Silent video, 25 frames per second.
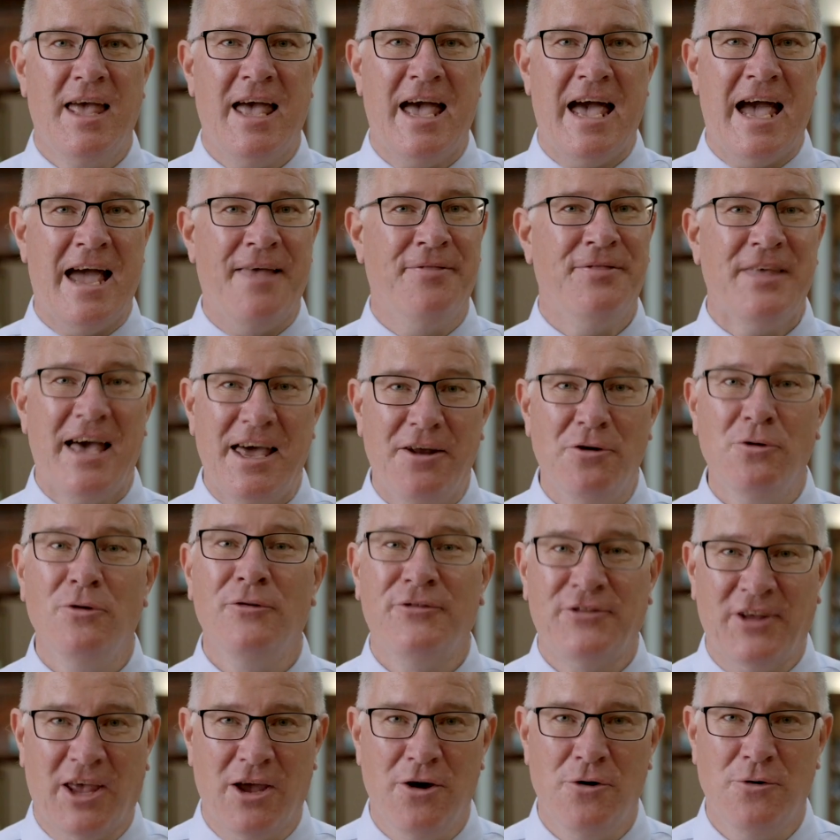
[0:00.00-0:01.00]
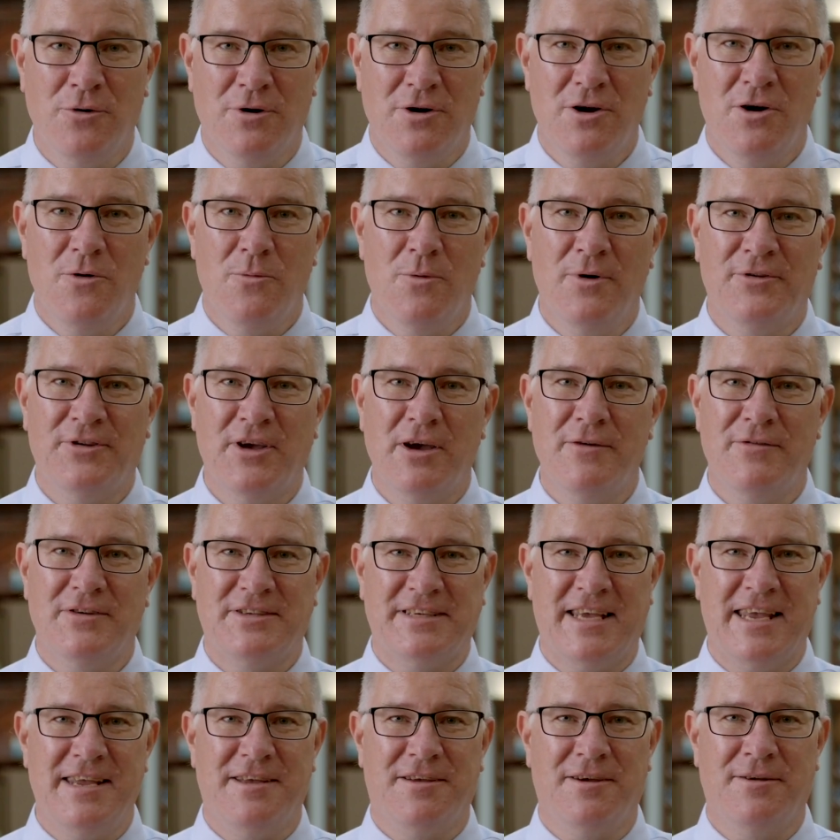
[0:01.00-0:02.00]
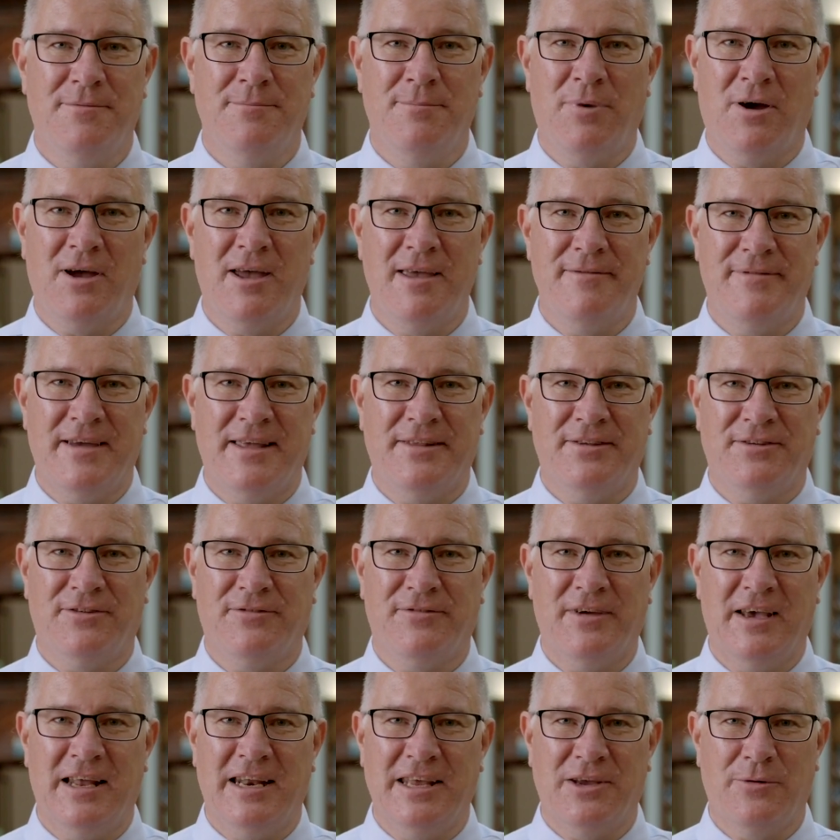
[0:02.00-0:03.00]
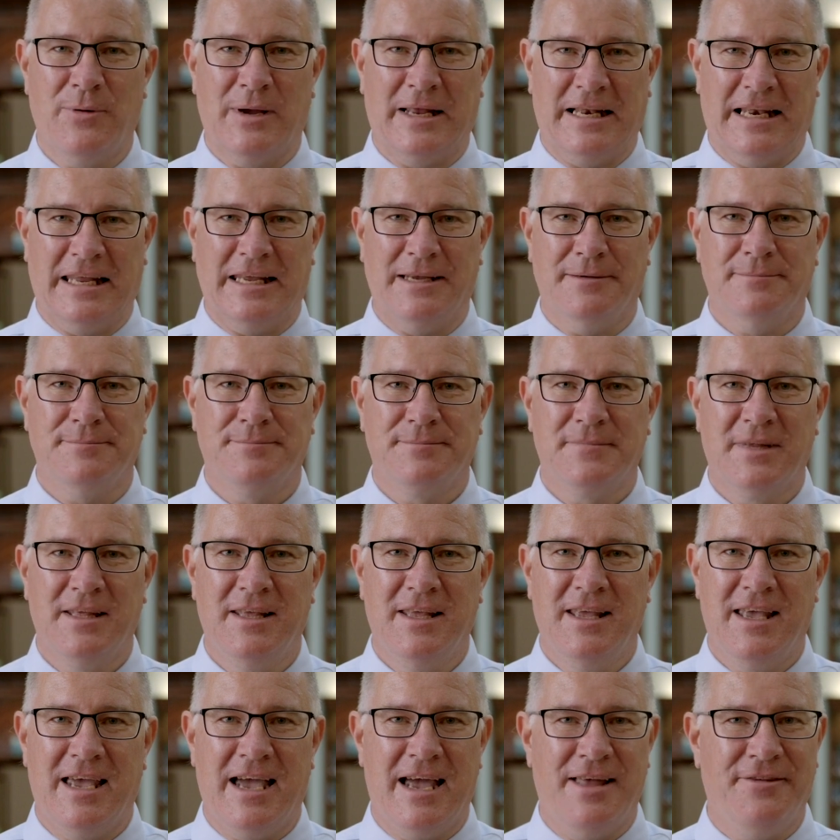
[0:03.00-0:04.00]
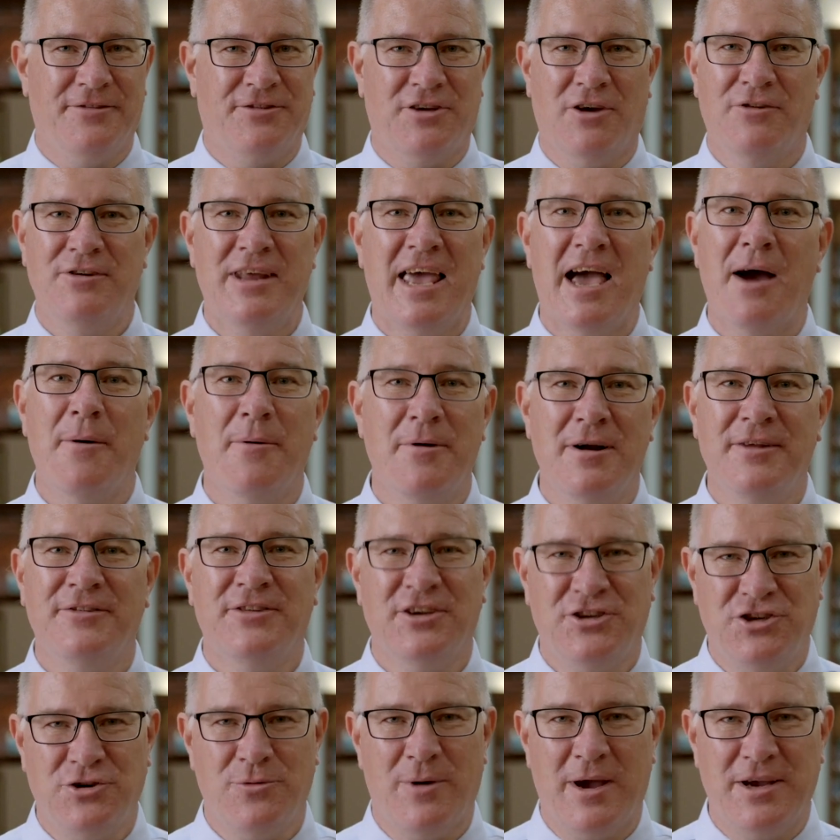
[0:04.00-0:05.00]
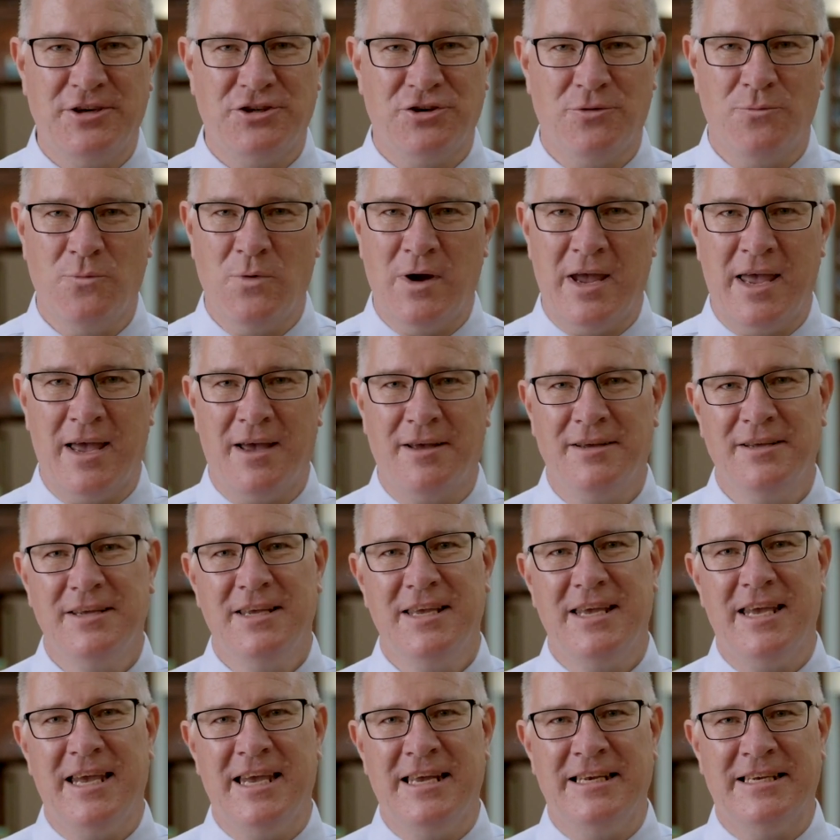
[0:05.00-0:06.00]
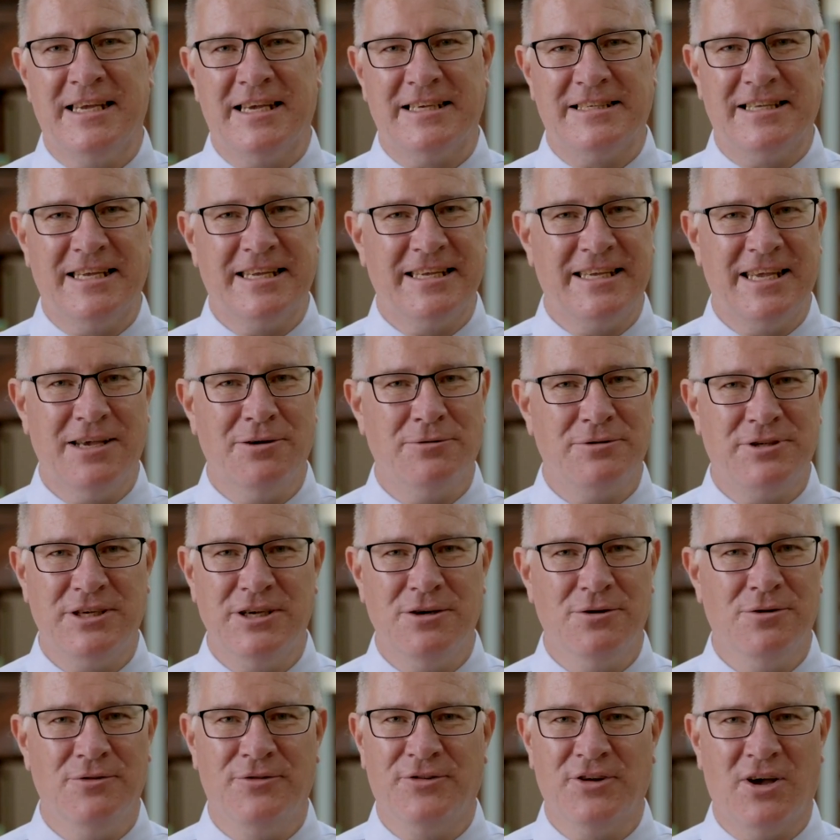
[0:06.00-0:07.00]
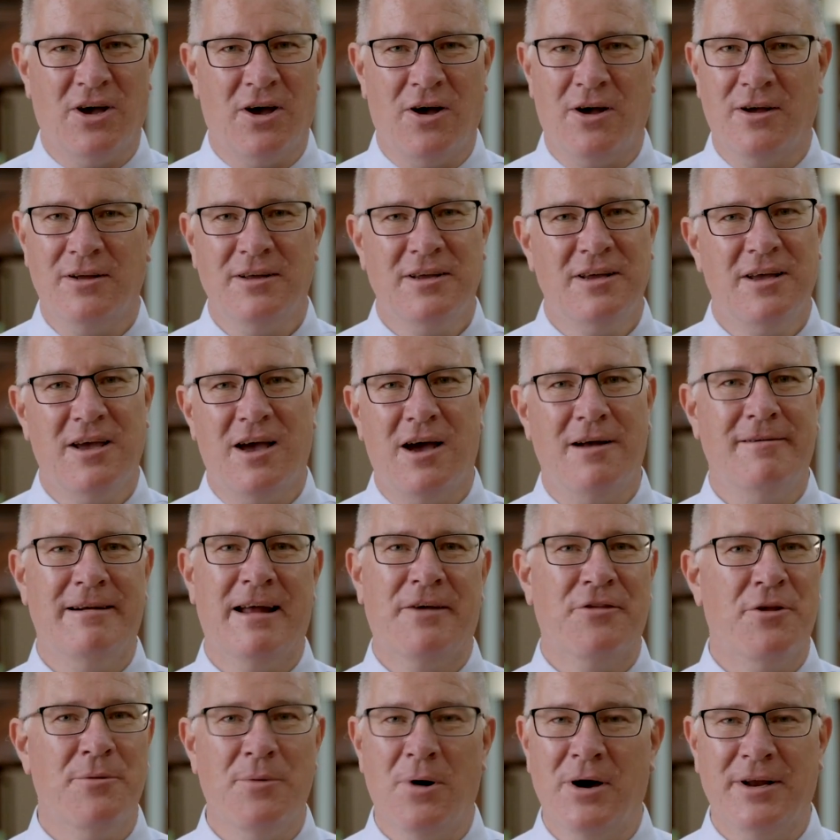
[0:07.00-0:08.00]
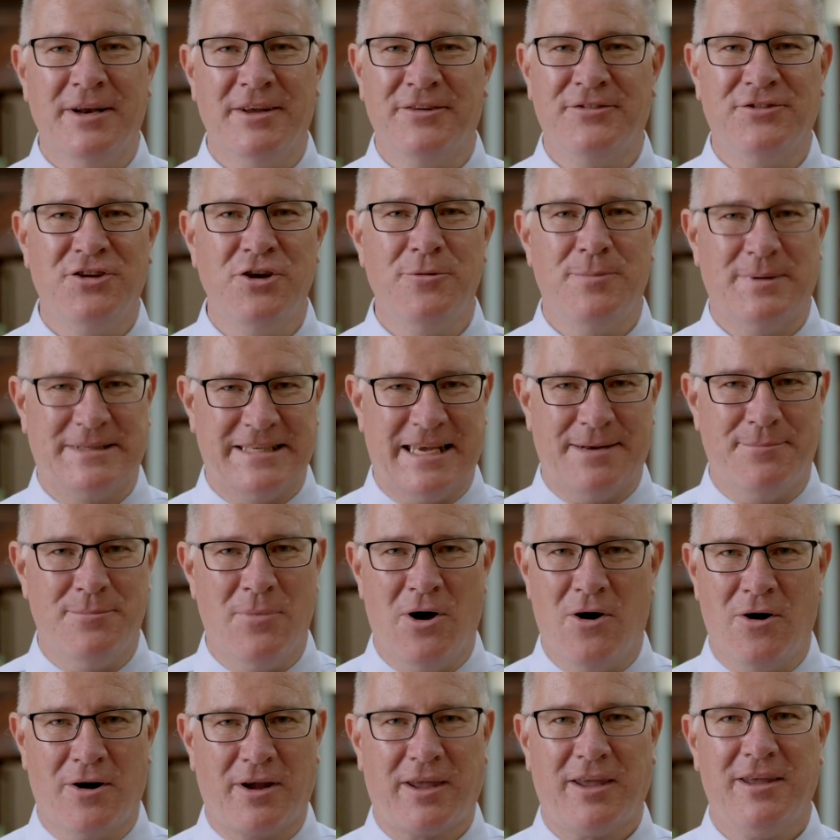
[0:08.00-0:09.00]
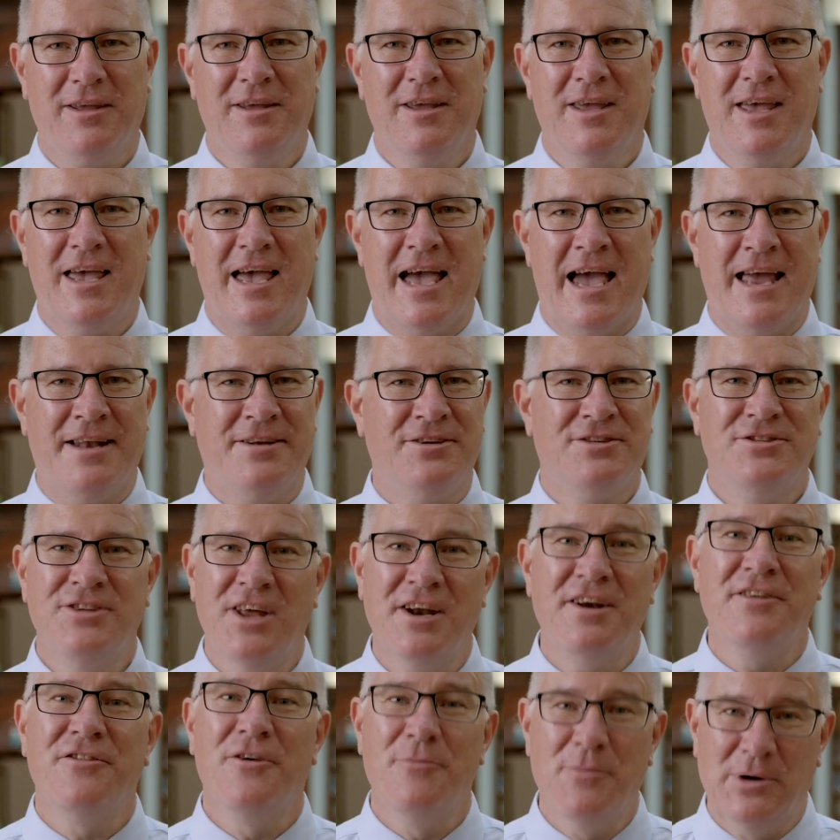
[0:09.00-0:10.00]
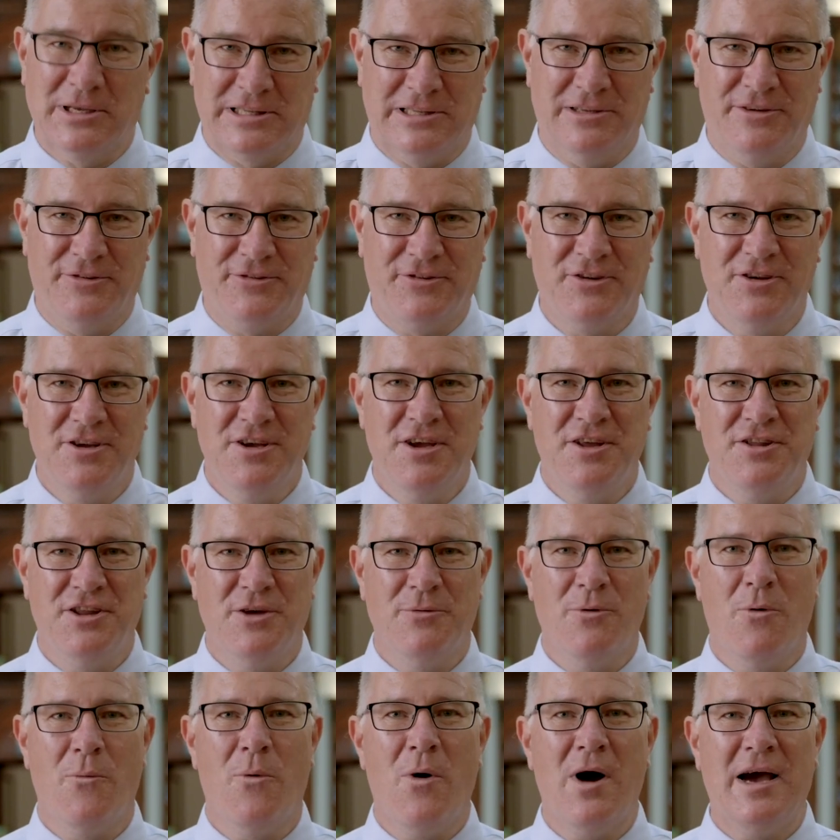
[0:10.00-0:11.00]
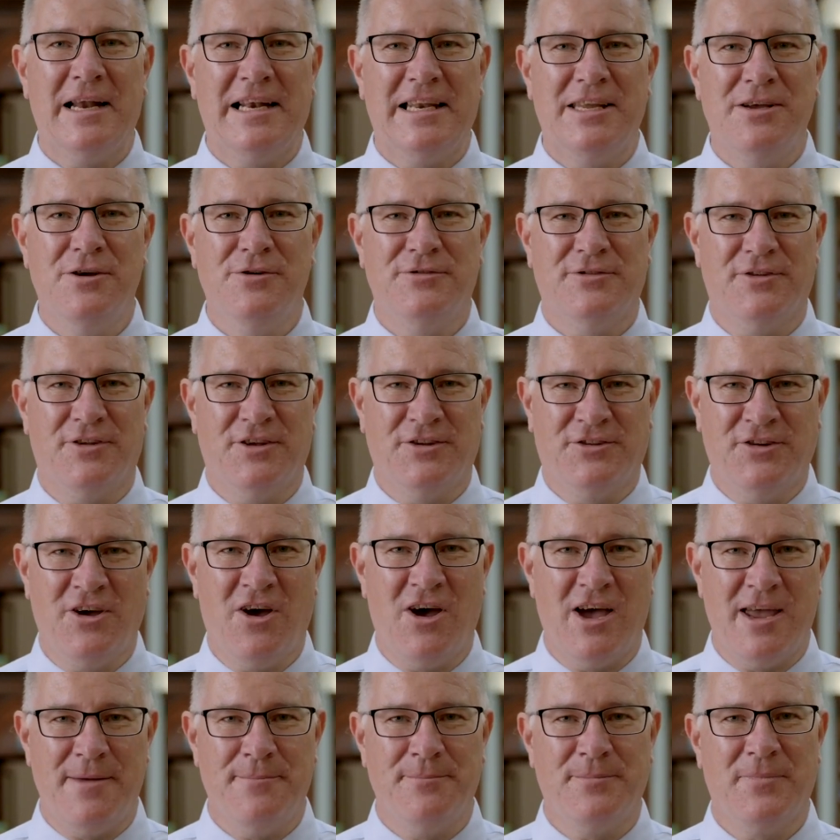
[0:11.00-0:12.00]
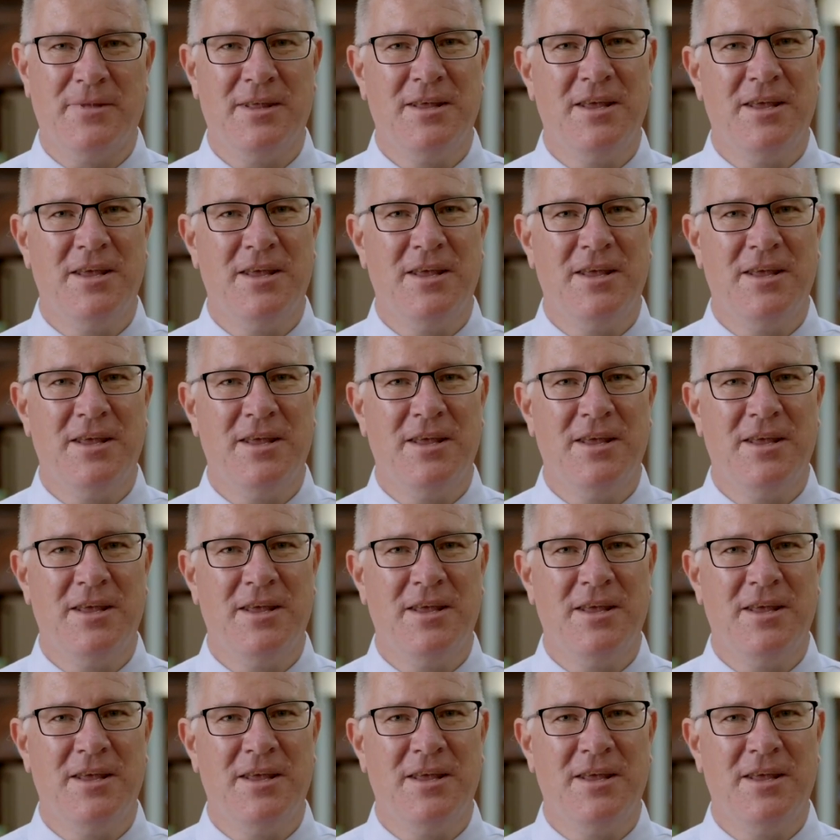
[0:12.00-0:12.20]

And that also was overtaken by events fairly quickly. And so now we're in a situation where index-linked gilt yields are around the -2% mark, and none of the models that were widely used at the time